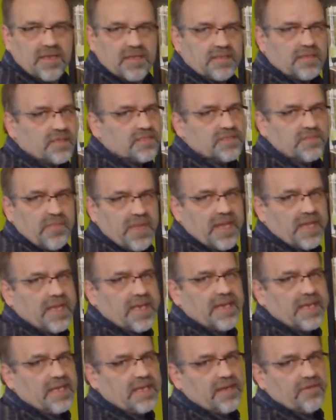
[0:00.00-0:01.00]
Doesn't make
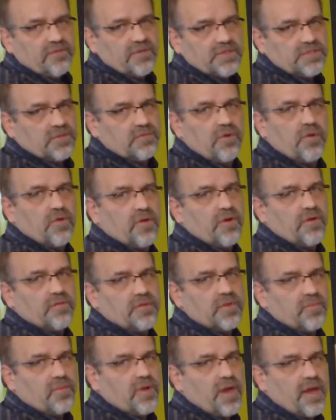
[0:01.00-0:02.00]
any difference. It won't hurt
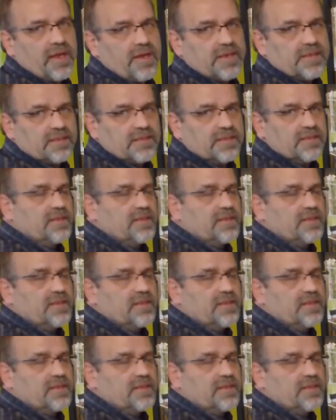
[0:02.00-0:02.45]
the product.